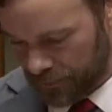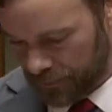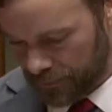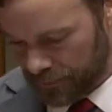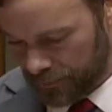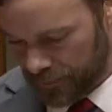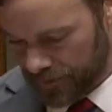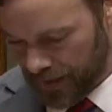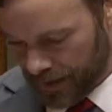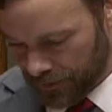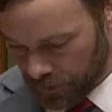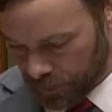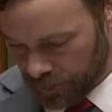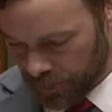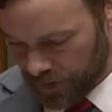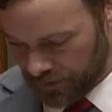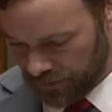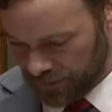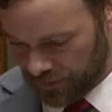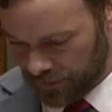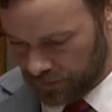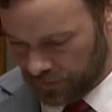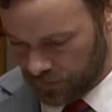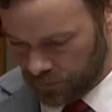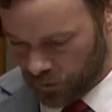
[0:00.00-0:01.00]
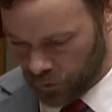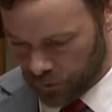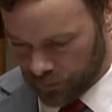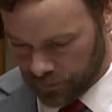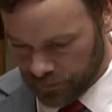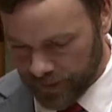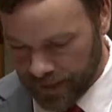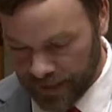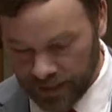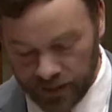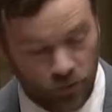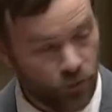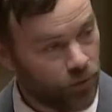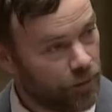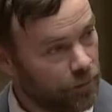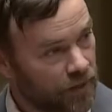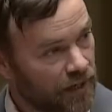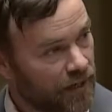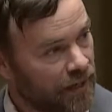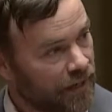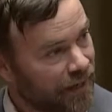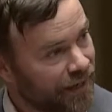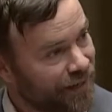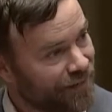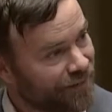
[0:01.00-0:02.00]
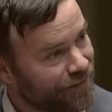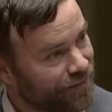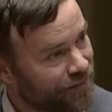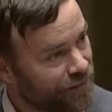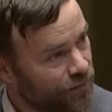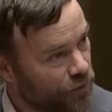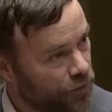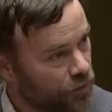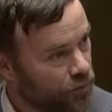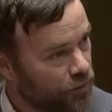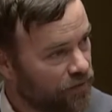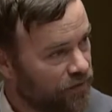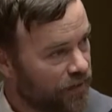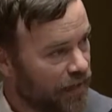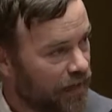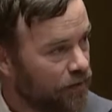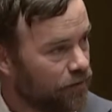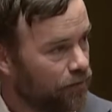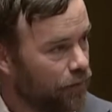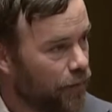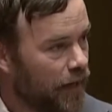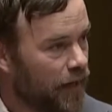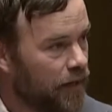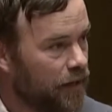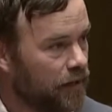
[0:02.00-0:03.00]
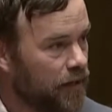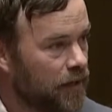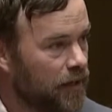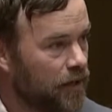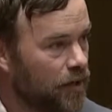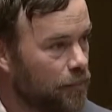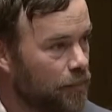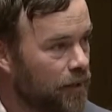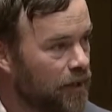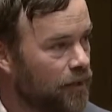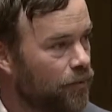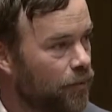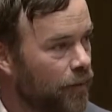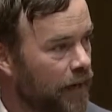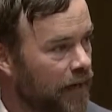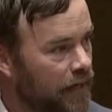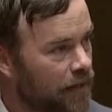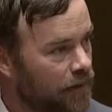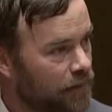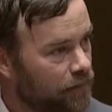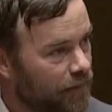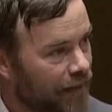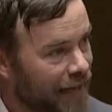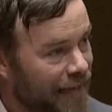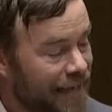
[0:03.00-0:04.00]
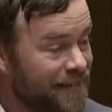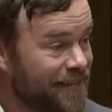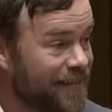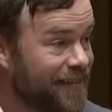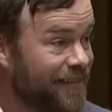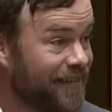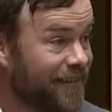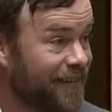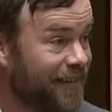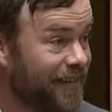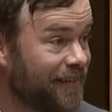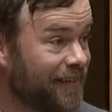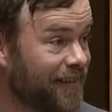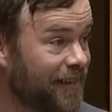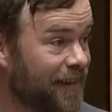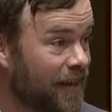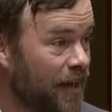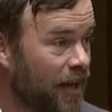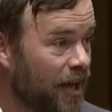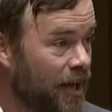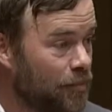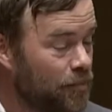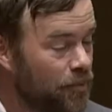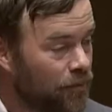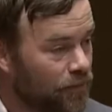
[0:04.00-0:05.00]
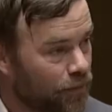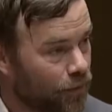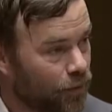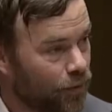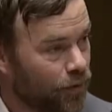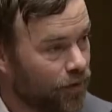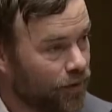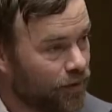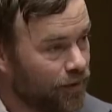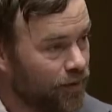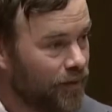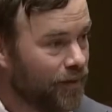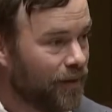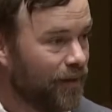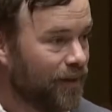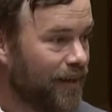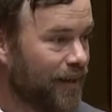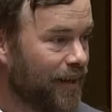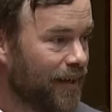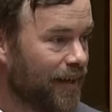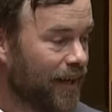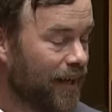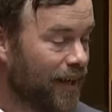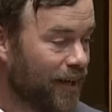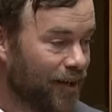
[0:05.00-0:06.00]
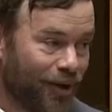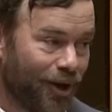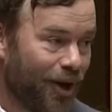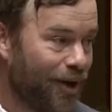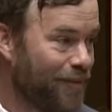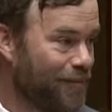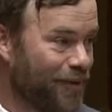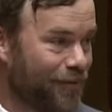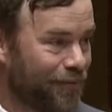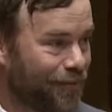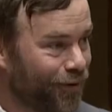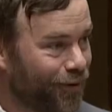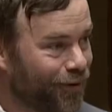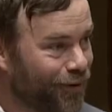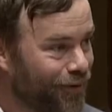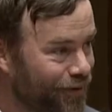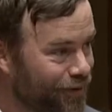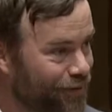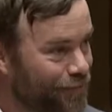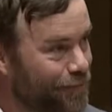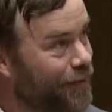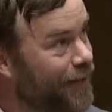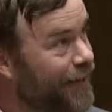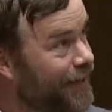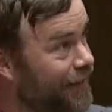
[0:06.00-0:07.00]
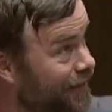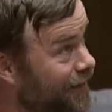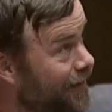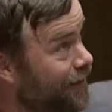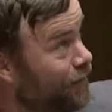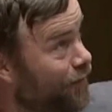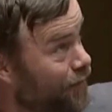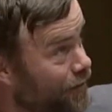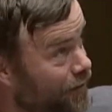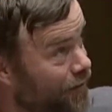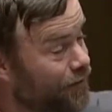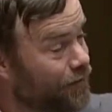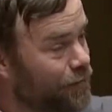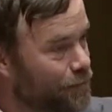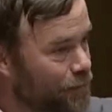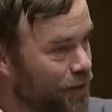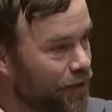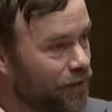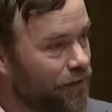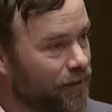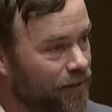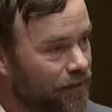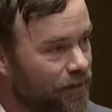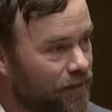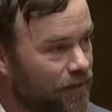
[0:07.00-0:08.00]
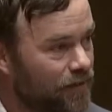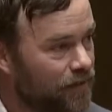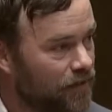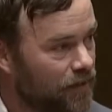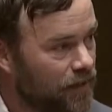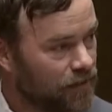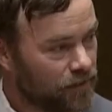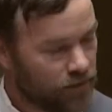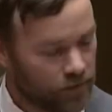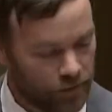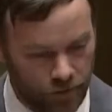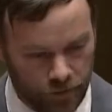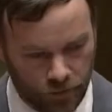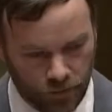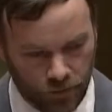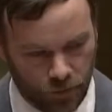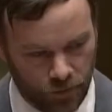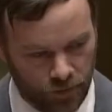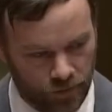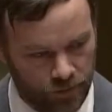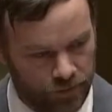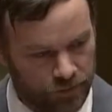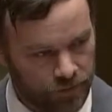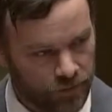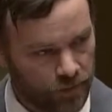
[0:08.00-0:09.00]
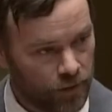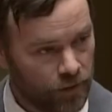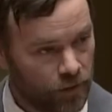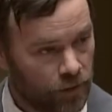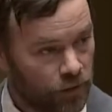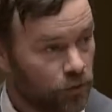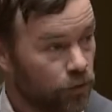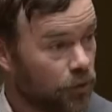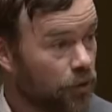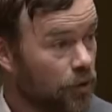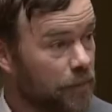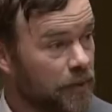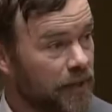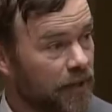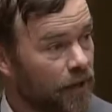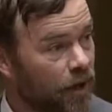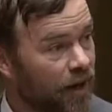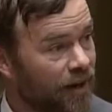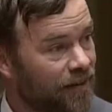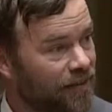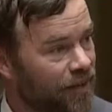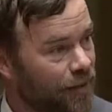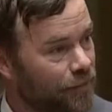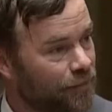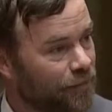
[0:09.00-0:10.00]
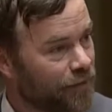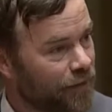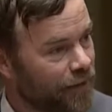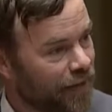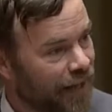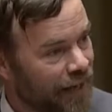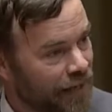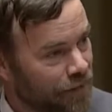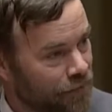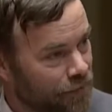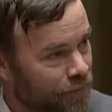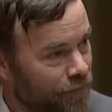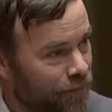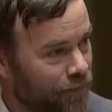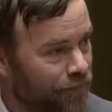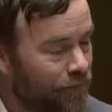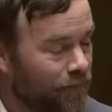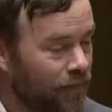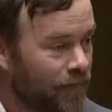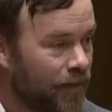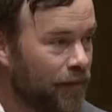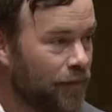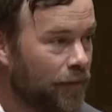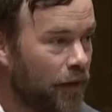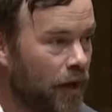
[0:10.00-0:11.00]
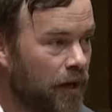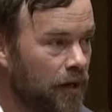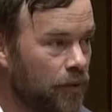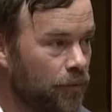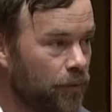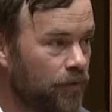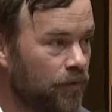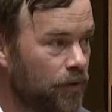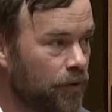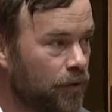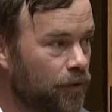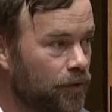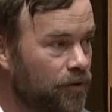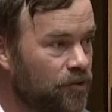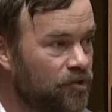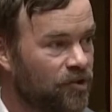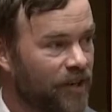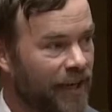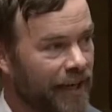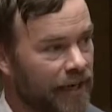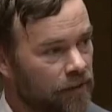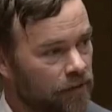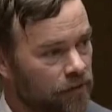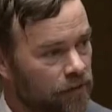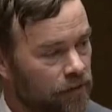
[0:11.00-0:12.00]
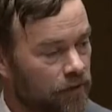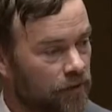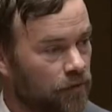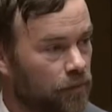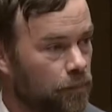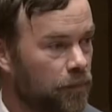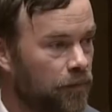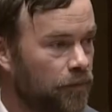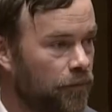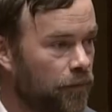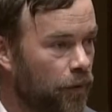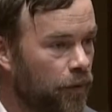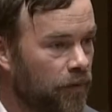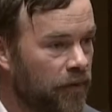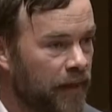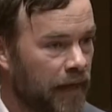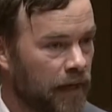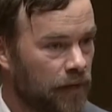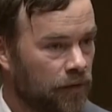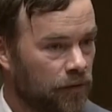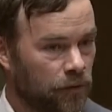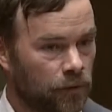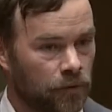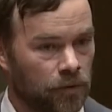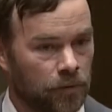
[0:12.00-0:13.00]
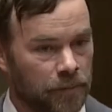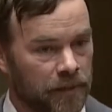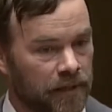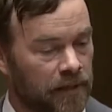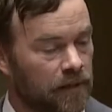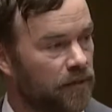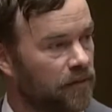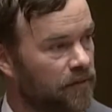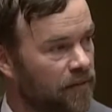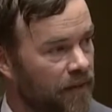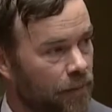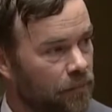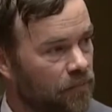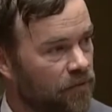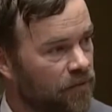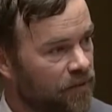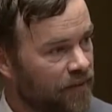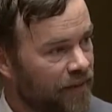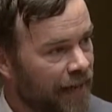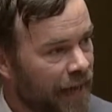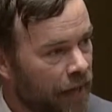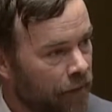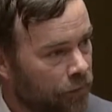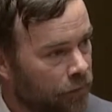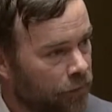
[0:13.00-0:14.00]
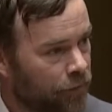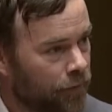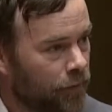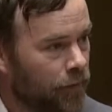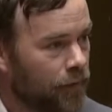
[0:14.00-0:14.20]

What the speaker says: governments had criminalized homosexuality in a big way. 1869, long before this place, even these buildings existed, of course, you could be locked up for life. They thought it was a good change because before that you could be condemned to death.